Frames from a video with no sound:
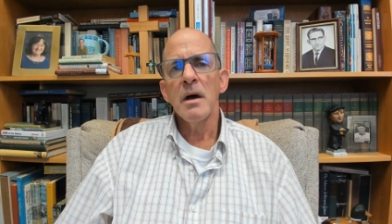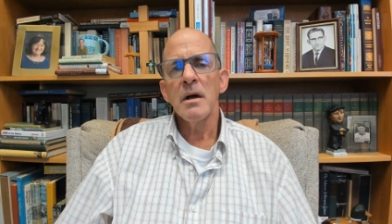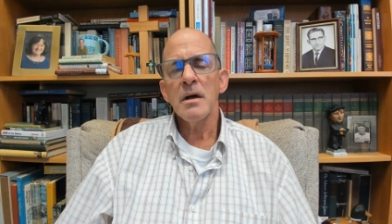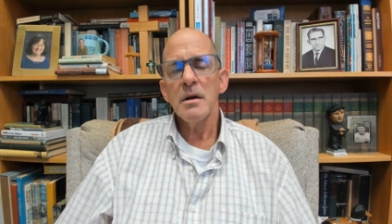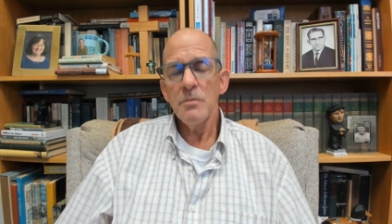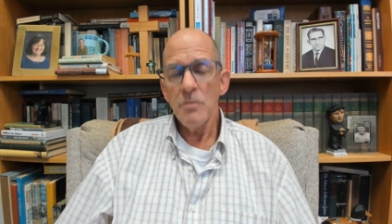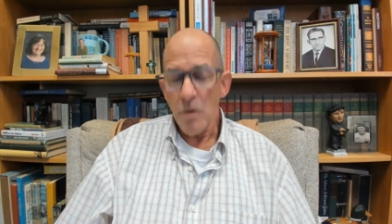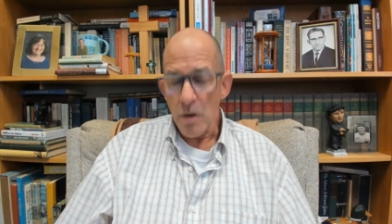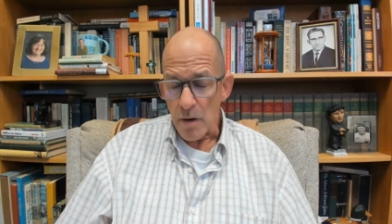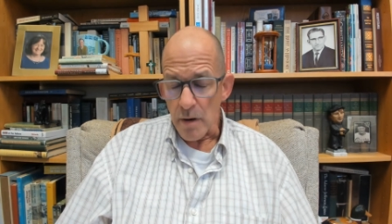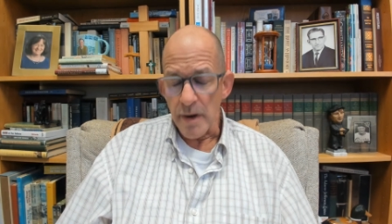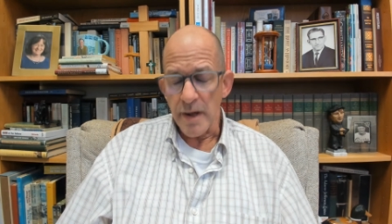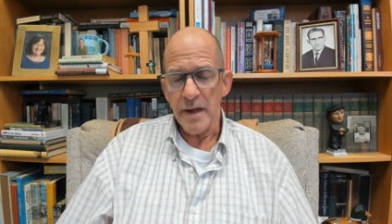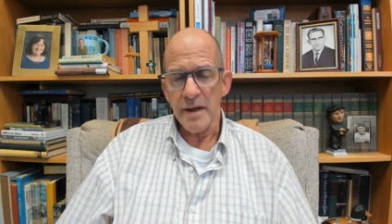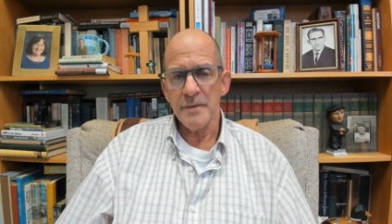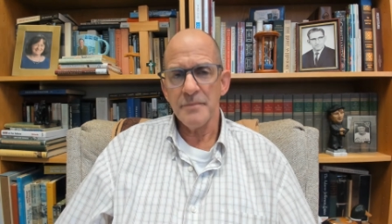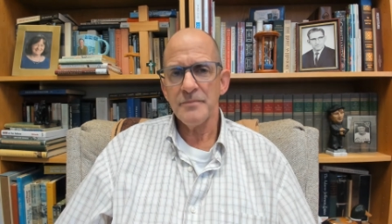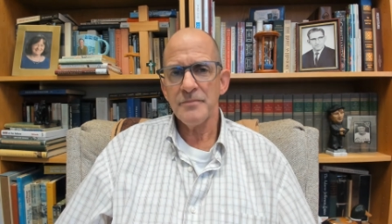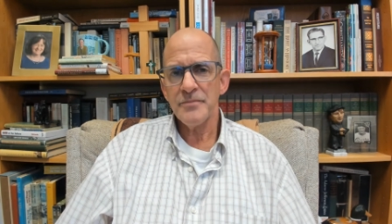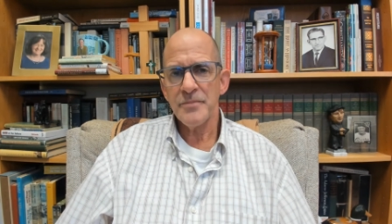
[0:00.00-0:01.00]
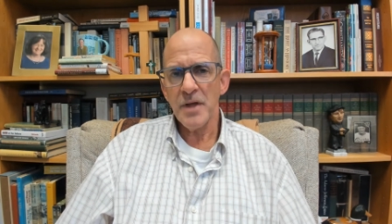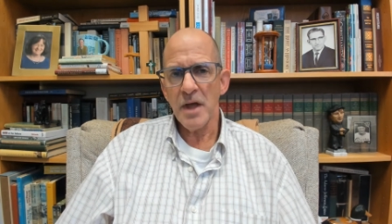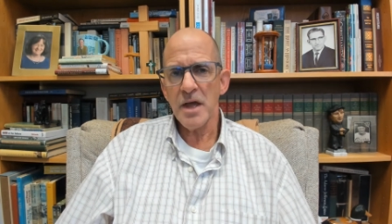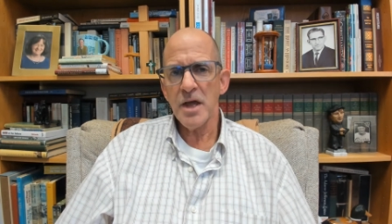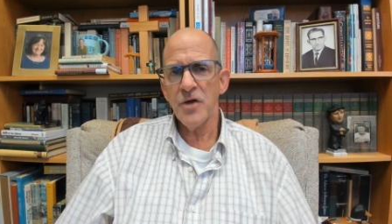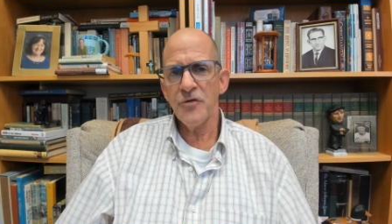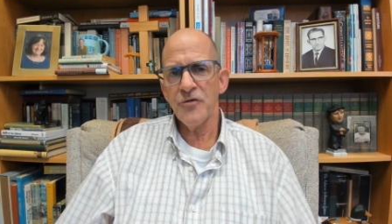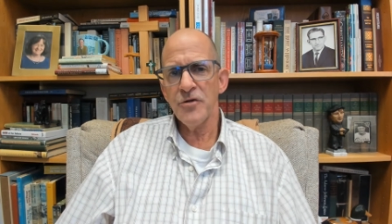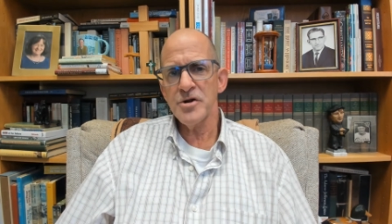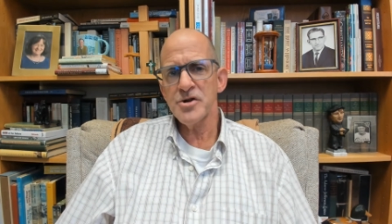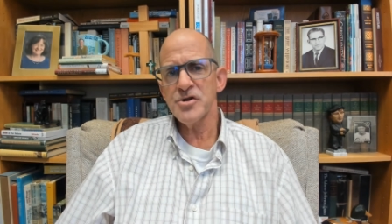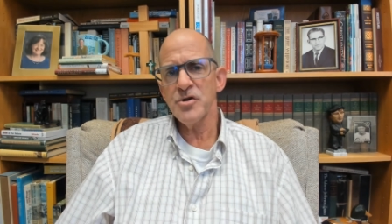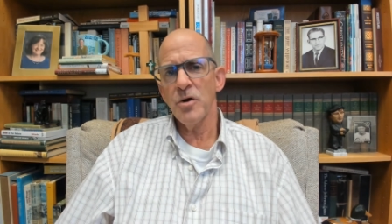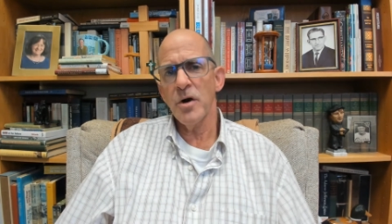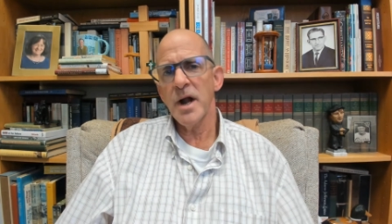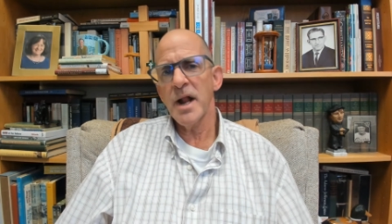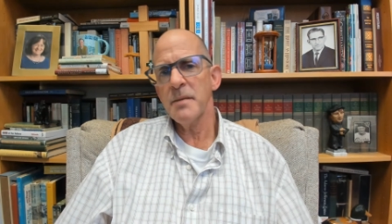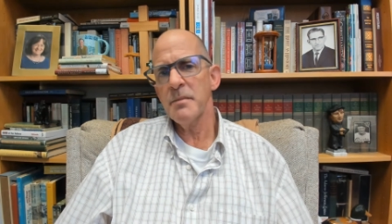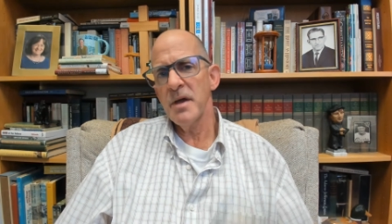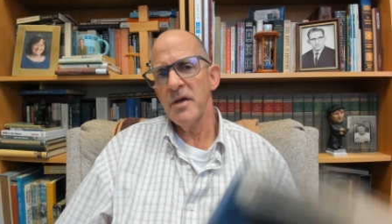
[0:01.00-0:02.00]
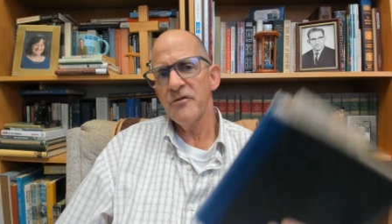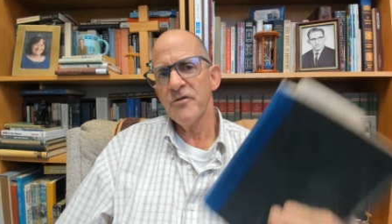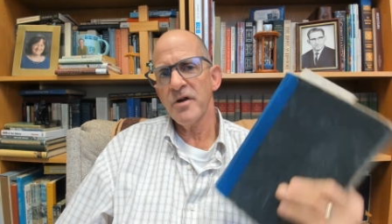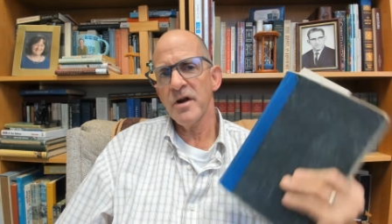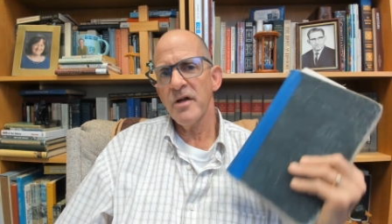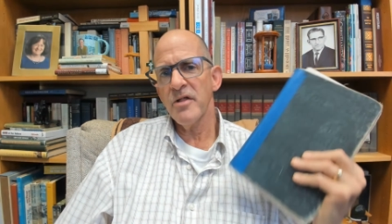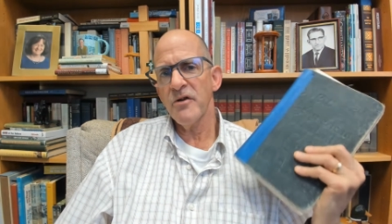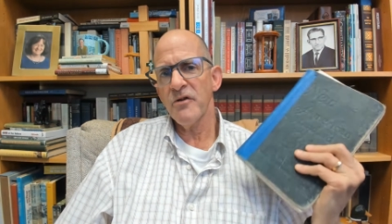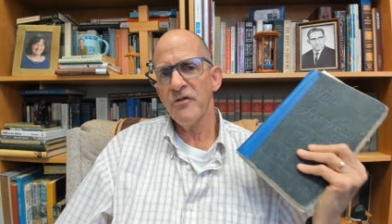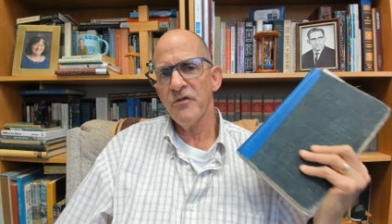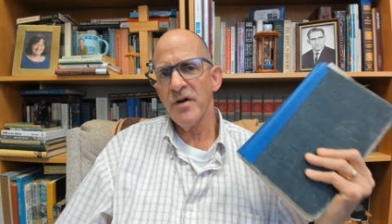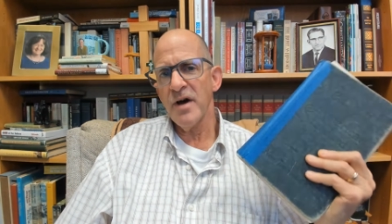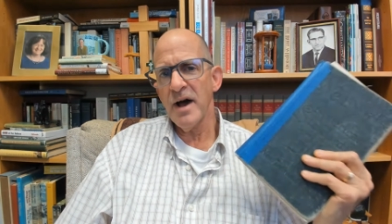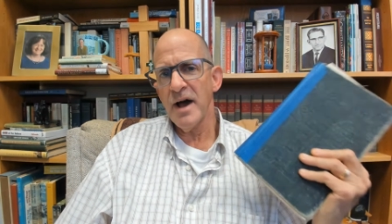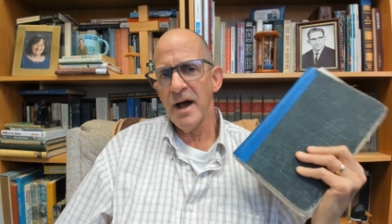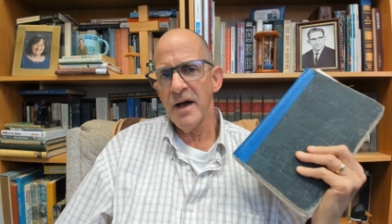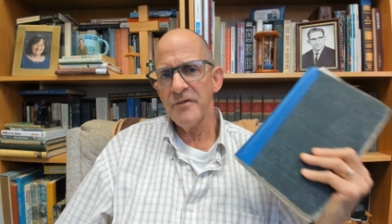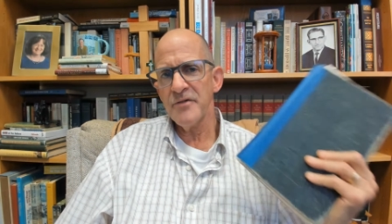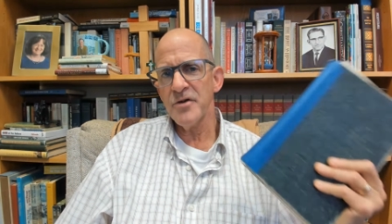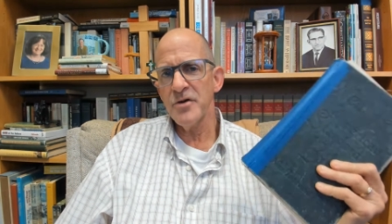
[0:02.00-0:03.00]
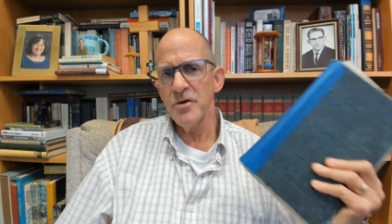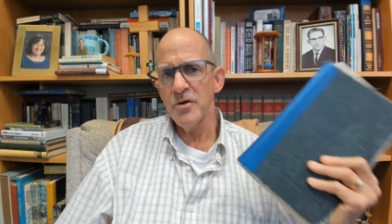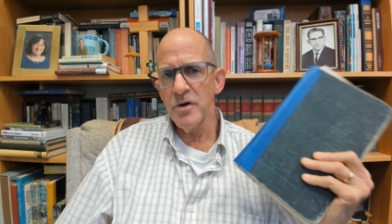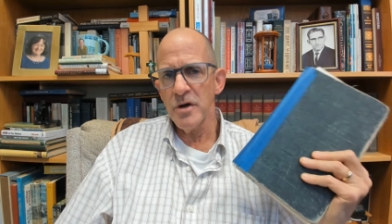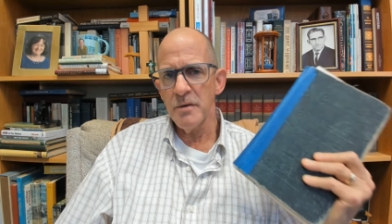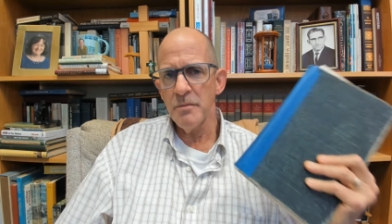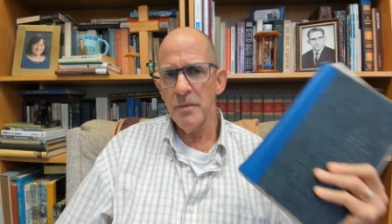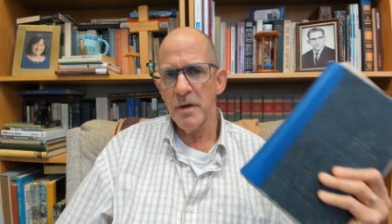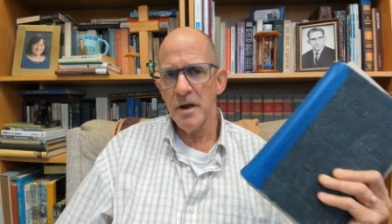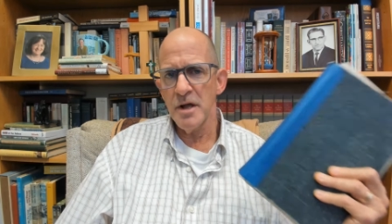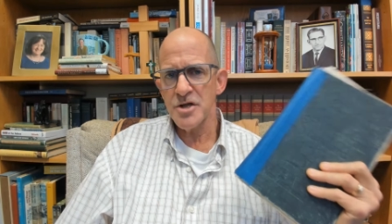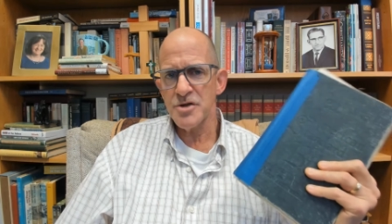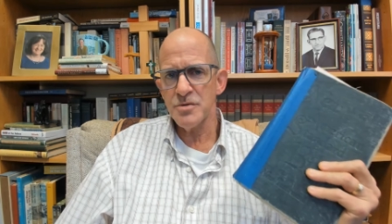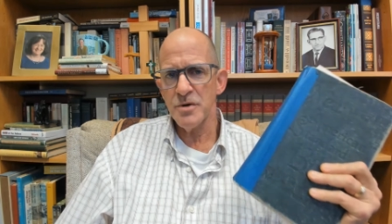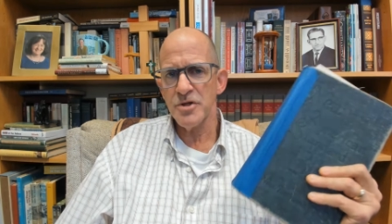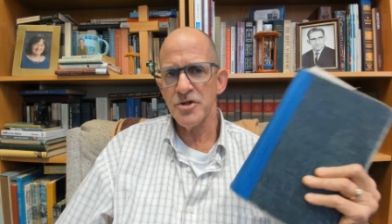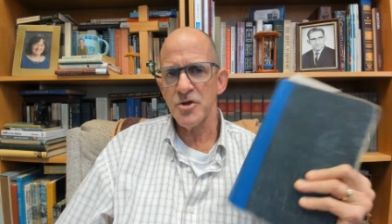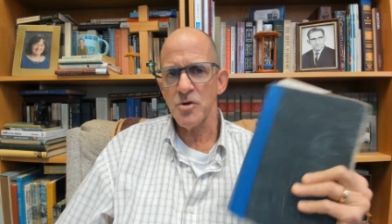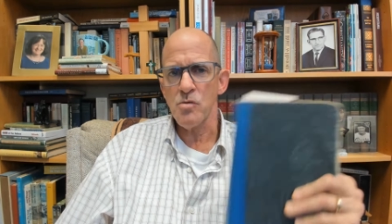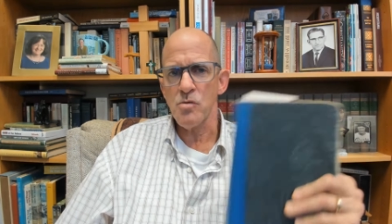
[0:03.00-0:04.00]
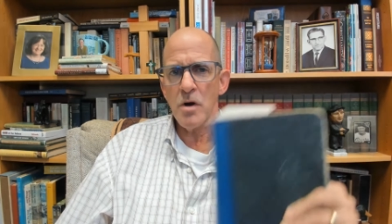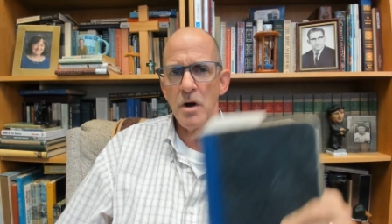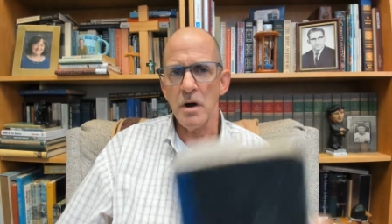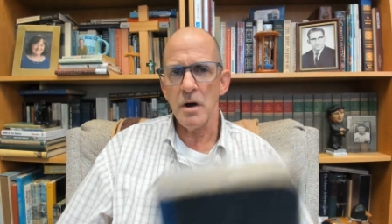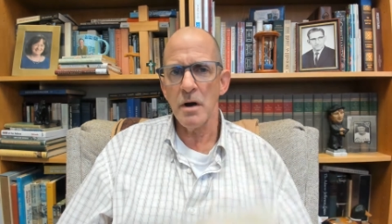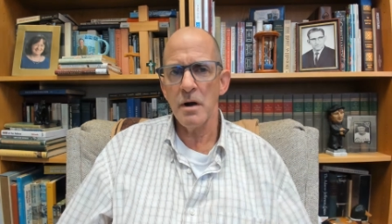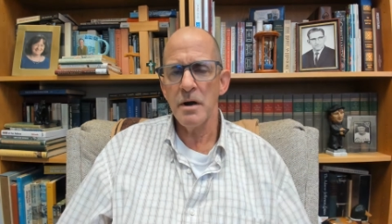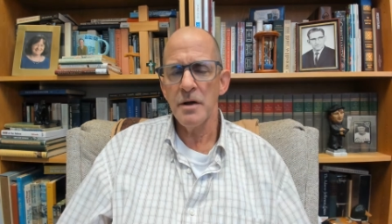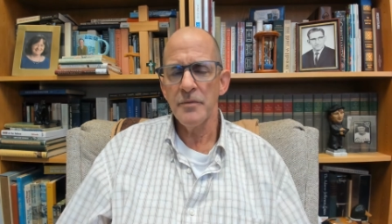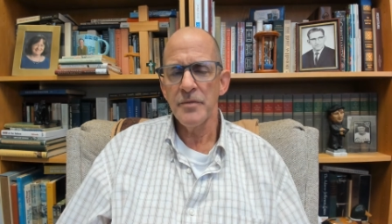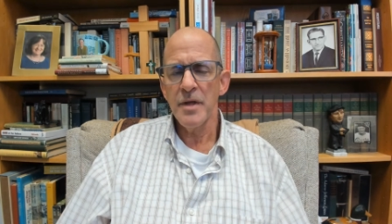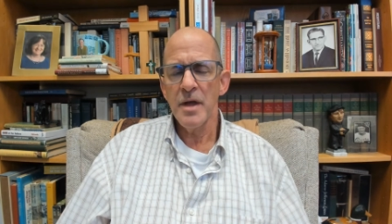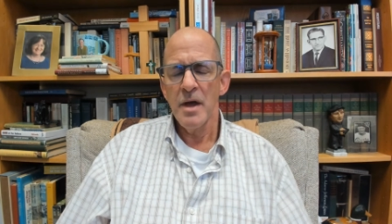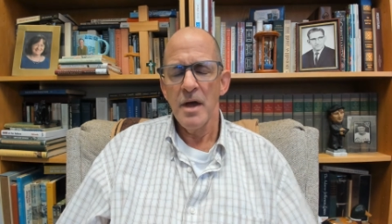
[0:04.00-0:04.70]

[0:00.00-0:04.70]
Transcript: Good morning. Thank you for joining me for another five good minutes with the Word.